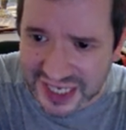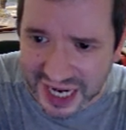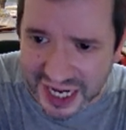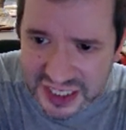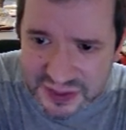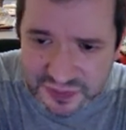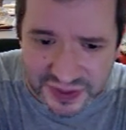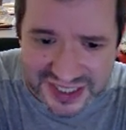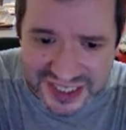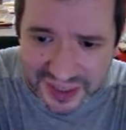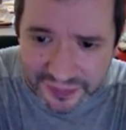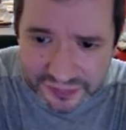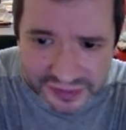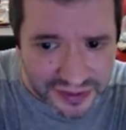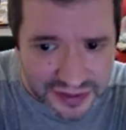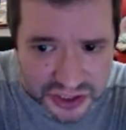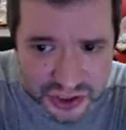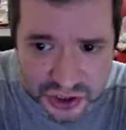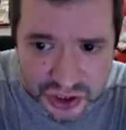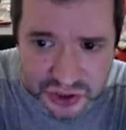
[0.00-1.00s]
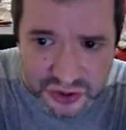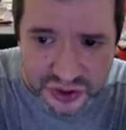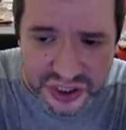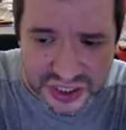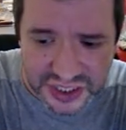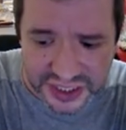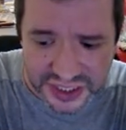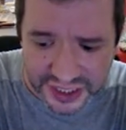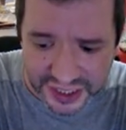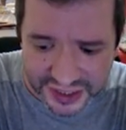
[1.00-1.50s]
but sometimes you do
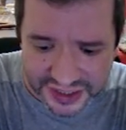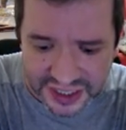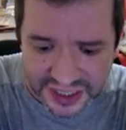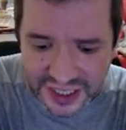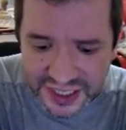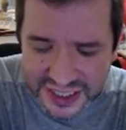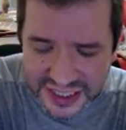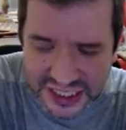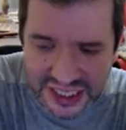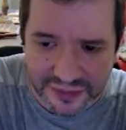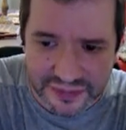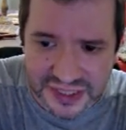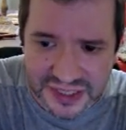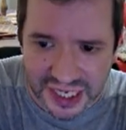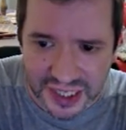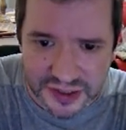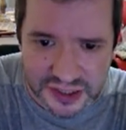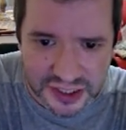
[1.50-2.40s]
see it sometimes.